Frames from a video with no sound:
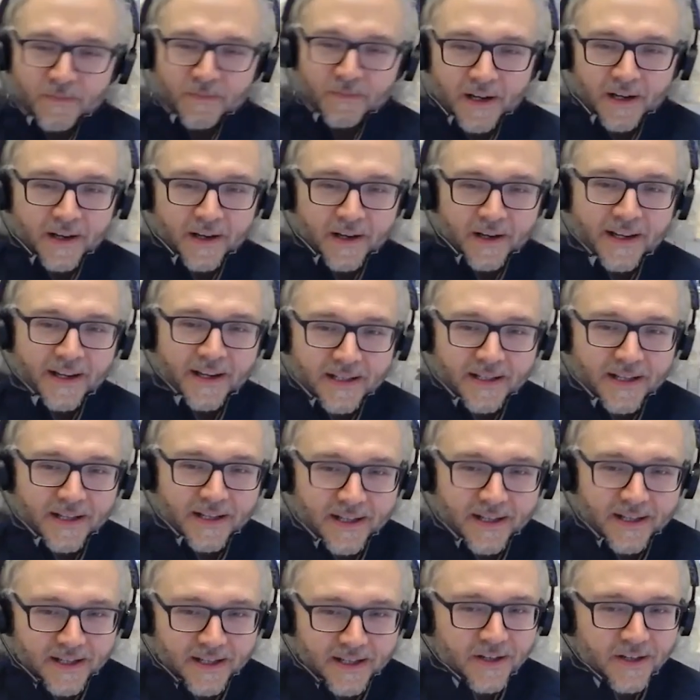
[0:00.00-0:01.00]
But is
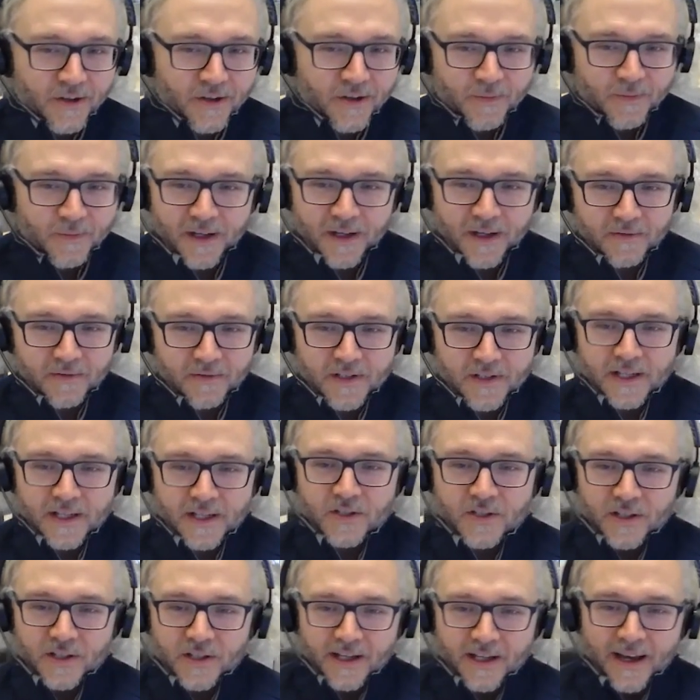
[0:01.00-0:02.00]
a European
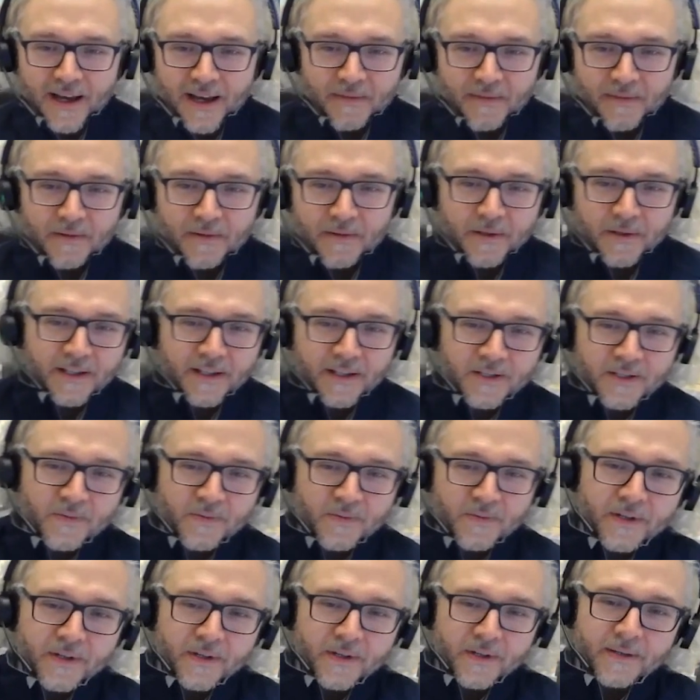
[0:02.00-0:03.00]
recession inevitable at this
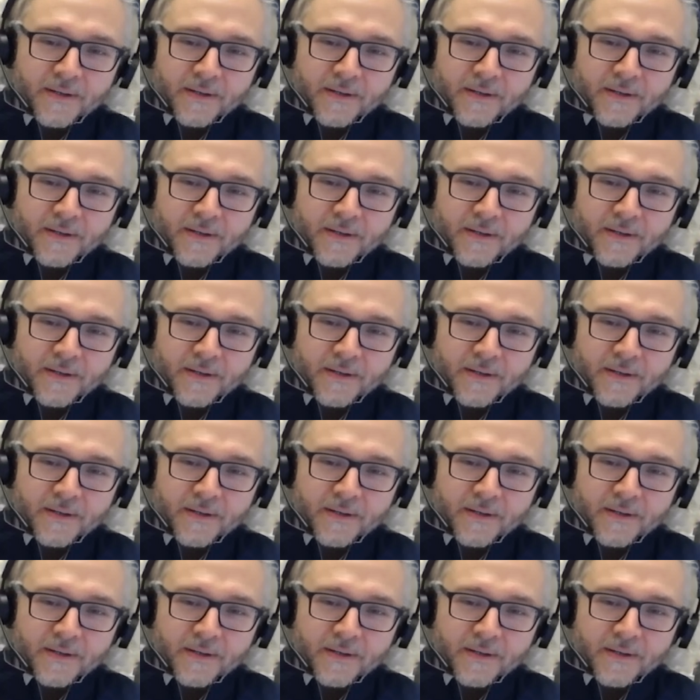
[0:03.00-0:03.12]
point?